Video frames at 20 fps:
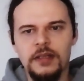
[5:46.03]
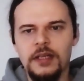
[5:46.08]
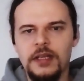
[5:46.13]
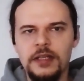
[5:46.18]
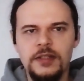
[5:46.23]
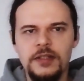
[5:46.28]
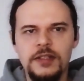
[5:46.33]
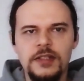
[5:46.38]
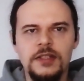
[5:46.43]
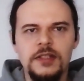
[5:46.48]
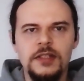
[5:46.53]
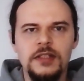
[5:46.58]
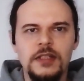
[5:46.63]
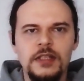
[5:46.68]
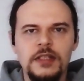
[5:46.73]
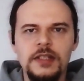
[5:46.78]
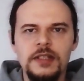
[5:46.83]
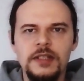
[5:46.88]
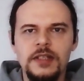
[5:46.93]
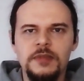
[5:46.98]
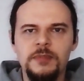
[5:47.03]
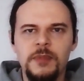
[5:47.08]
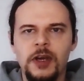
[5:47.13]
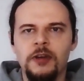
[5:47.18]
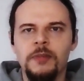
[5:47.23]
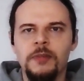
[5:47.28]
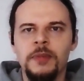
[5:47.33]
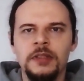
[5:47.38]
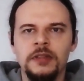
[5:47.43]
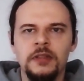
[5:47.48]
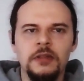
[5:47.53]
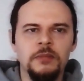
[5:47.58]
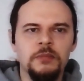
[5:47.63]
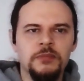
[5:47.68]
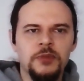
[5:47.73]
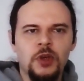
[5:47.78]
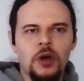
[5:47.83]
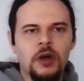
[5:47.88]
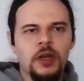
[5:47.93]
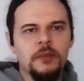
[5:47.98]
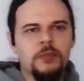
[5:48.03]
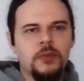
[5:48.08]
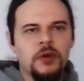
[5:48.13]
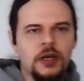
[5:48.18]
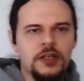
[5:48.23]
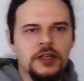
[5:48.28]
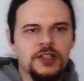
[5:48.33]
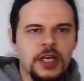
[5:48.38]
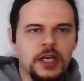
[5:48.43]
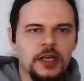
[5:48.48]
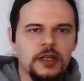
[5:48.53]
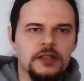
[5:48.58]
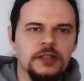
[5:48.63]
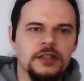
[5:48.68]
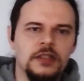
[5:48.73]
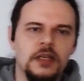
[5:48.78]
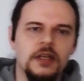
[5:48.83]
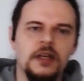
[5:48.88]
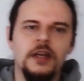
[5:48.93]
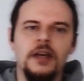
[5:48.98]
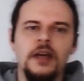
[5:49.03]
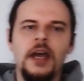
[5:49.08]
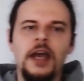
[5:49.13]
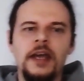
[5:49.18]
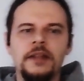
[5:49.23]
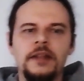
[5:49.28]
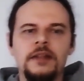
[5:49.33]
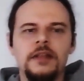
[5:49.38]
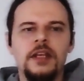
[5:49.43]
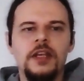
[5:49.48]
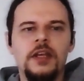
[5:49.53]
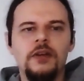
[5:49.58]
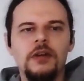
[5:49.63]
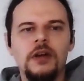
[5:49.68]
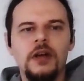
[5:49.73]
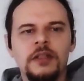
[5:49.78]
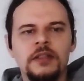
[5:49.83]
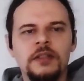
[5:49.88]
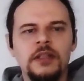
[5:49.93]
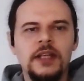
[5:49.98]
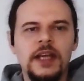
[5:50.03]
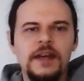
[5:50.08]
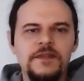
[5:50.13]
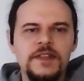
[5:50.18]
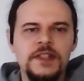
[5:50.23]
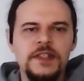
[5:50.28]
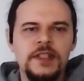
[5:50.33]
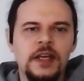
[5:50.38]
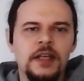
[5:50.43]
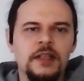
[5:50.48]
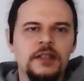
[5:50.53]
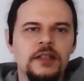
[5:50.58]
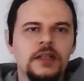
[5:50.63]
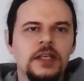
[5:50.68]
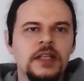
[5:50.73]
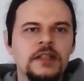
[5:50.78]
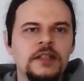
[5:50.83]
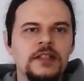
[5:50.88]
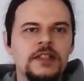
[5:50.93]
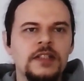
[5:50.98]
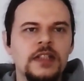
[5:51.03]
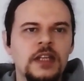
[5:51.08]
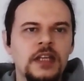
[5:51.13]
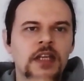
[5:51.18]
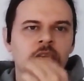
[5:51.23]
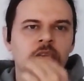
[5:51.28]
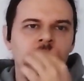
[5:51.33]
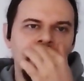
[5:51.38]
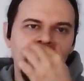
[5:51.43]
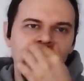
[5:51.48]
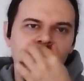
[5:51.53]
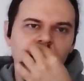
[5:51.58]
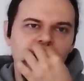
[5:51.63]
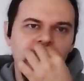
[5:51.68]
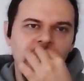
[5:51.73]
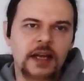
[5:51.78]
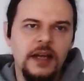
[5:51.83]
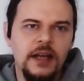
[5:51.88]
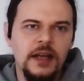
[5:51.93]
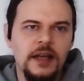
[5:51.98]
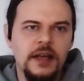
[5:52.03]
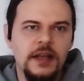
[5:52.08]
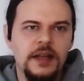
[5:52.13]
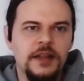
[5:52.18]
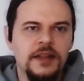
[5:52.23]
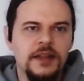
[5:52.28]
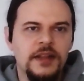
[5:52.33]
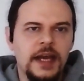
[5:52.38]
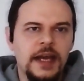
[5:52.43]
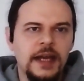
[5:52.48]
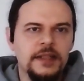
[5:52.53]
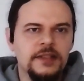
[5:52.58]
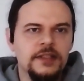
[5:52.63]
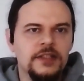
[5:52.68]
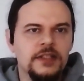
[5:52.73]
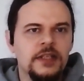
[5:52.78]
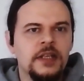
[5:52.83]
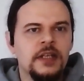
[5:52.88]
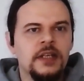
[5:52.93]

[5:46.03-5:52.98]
It's an experimental toy project, and here on the left side you can see that